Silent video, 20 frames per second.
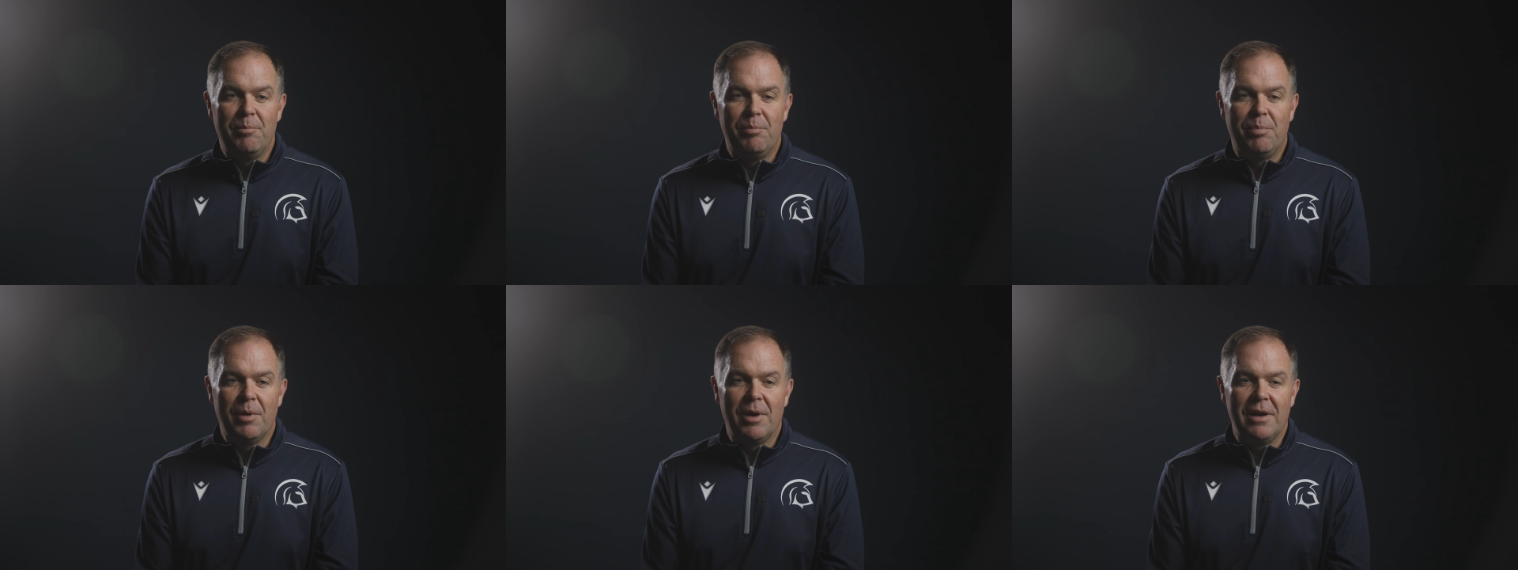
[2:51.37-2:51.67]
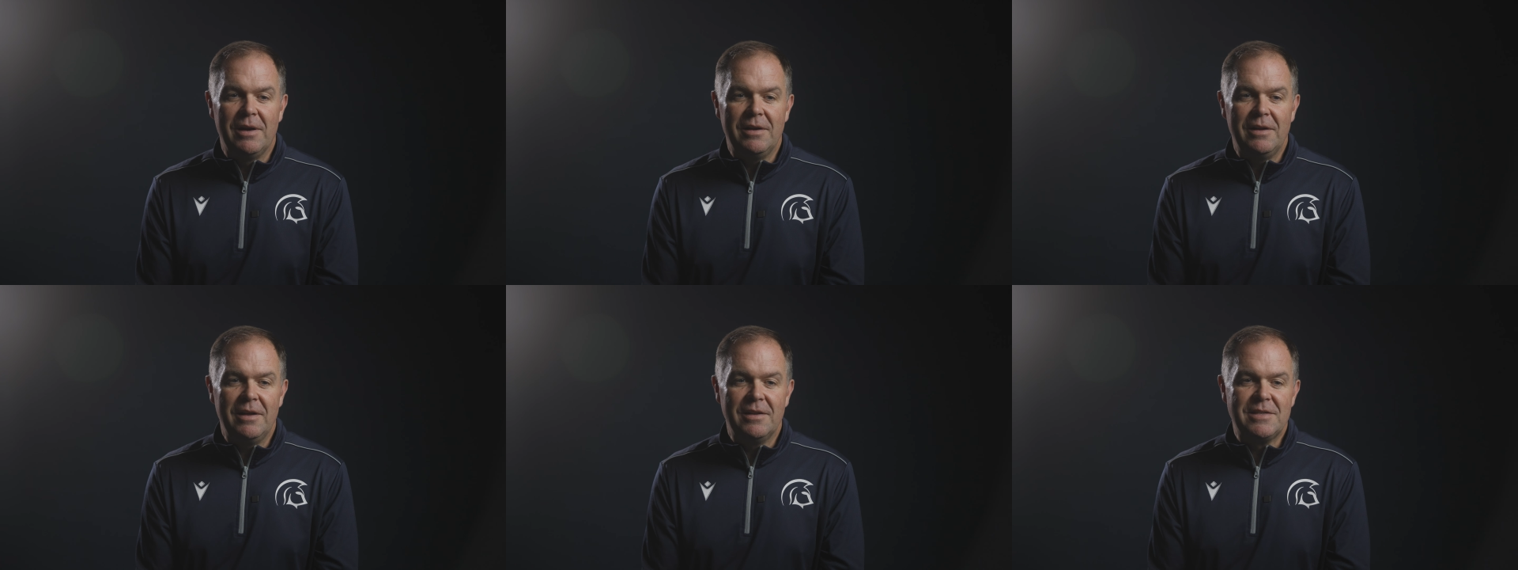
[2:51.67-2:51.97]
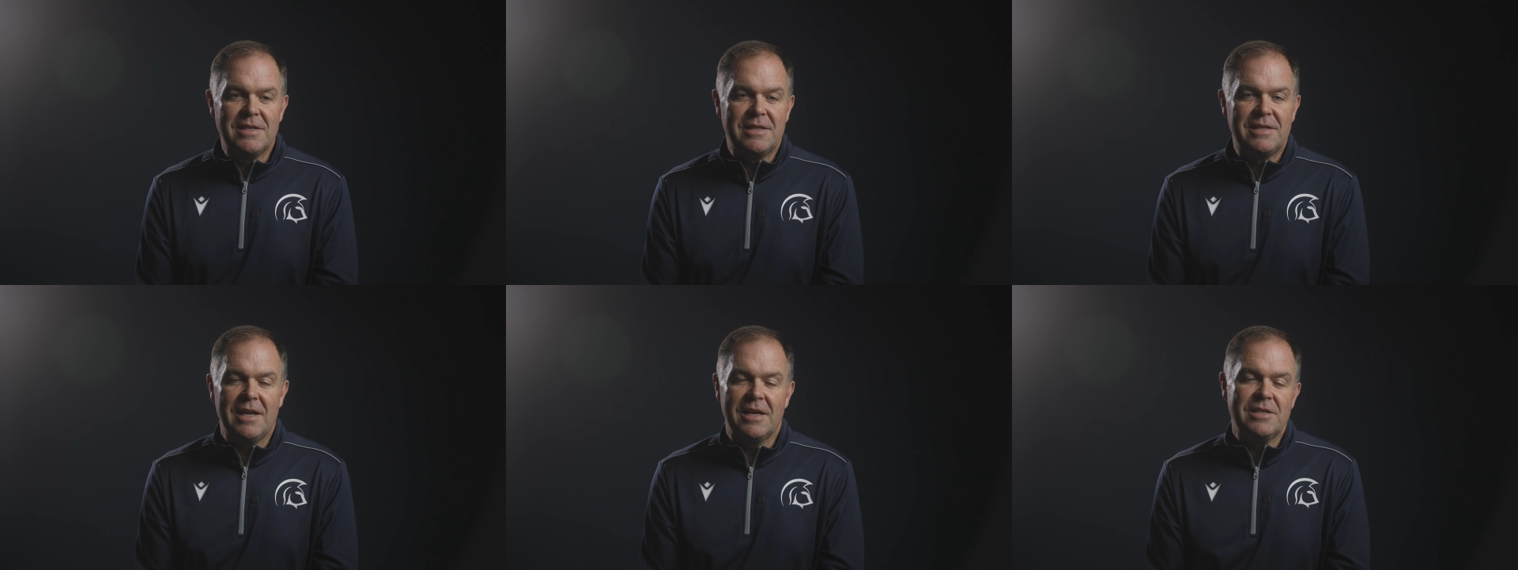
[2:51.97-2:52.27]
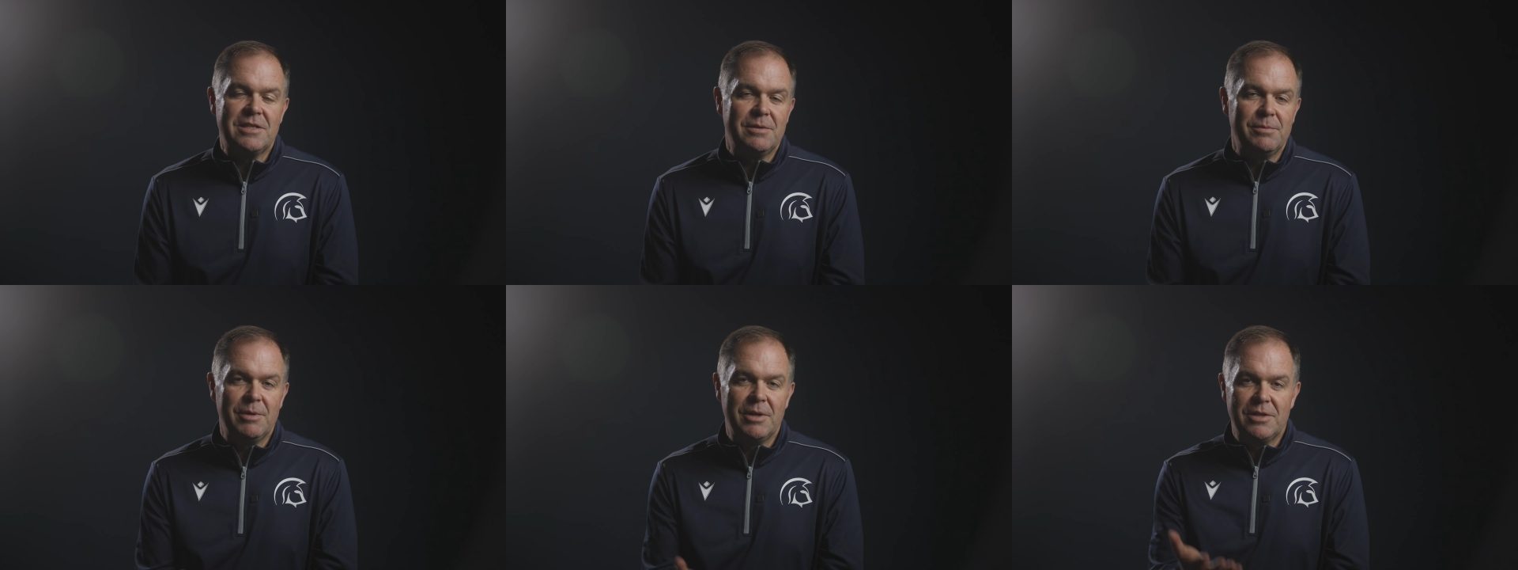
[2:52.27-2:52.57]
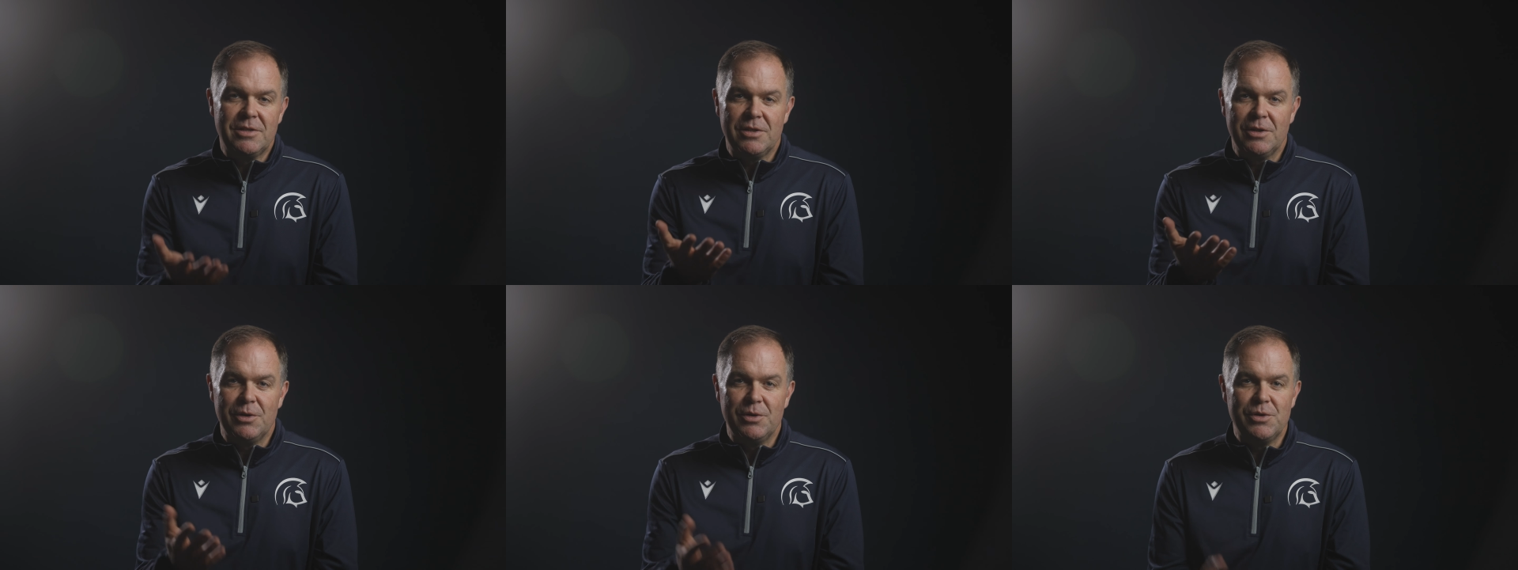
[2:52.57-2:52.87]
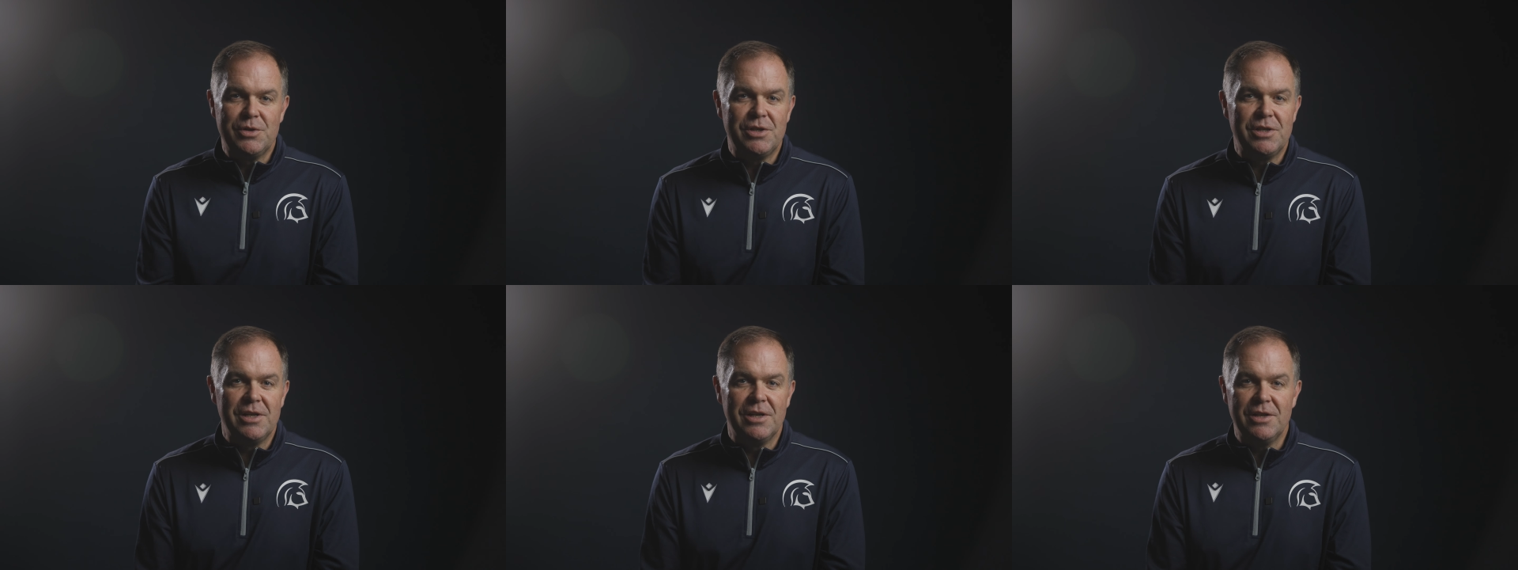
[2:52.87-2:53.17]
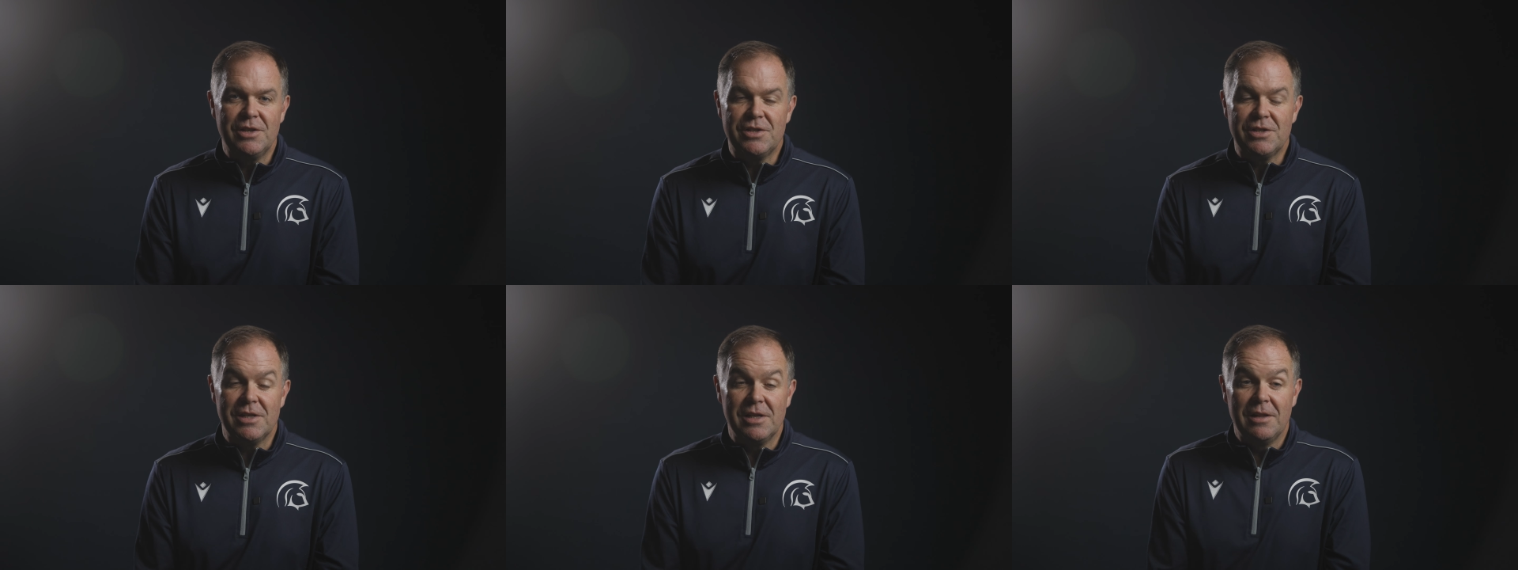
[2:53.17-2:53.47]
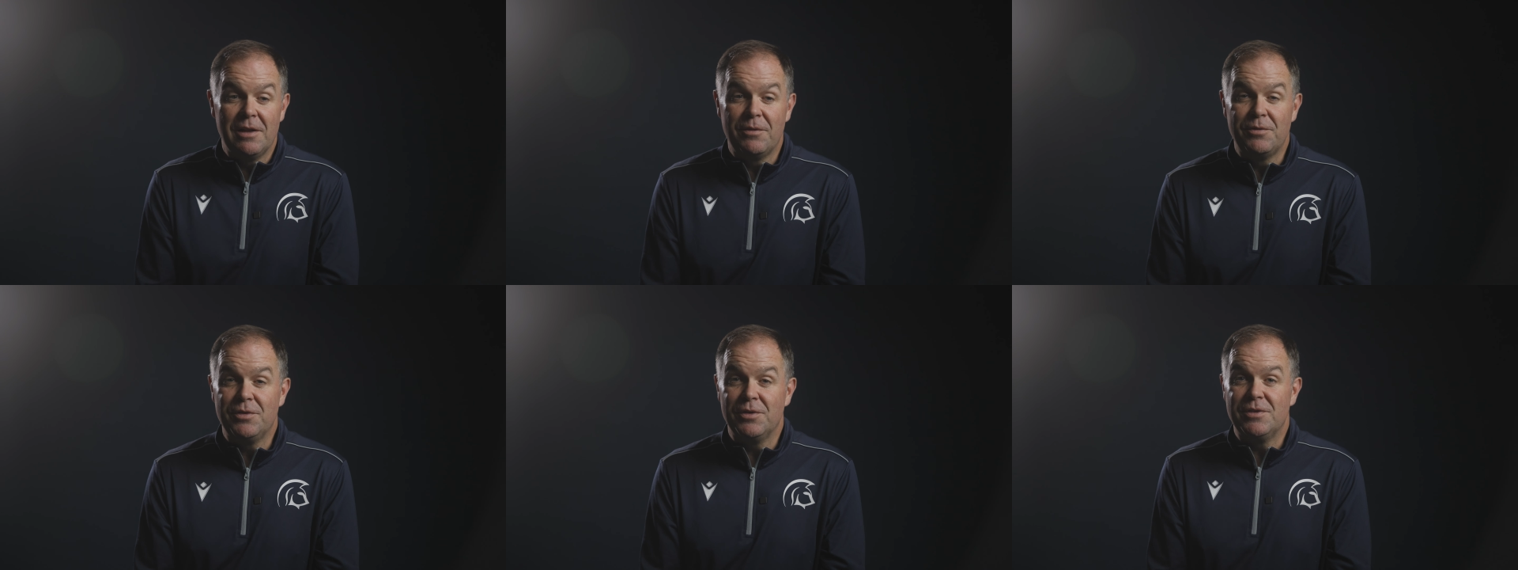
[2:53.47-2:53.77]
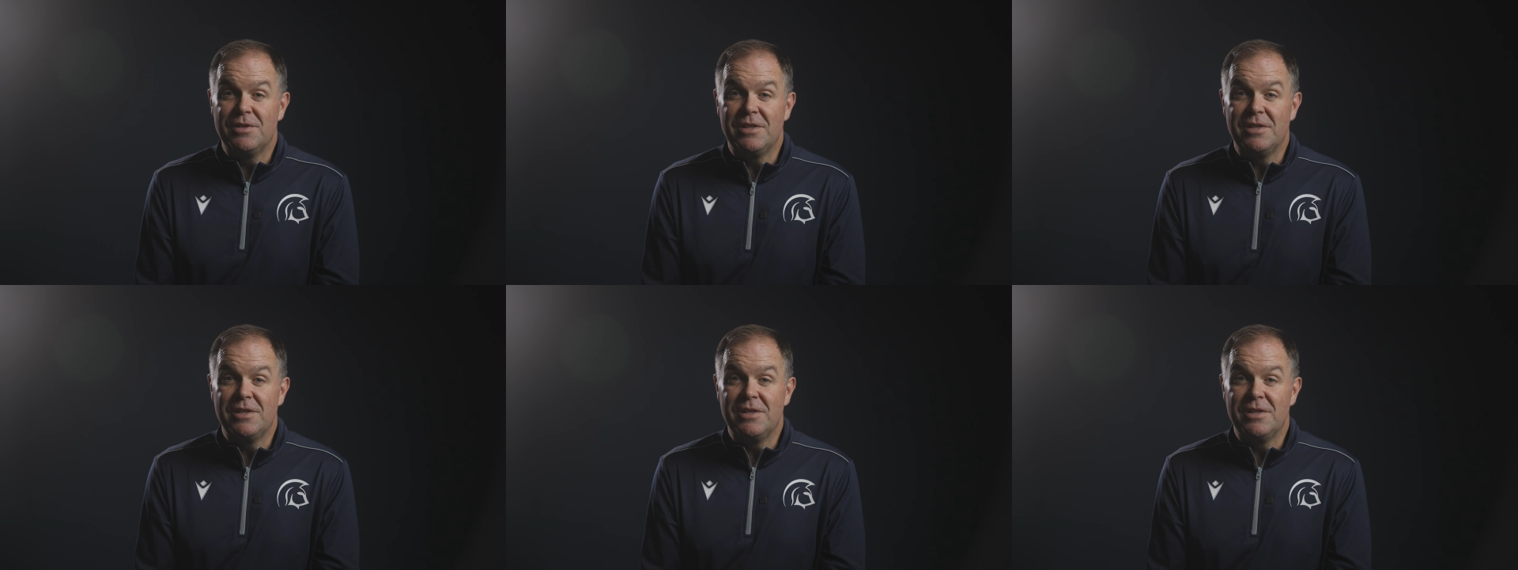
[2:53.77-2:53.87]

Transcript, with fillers: But it's a testament to who she is. She loves her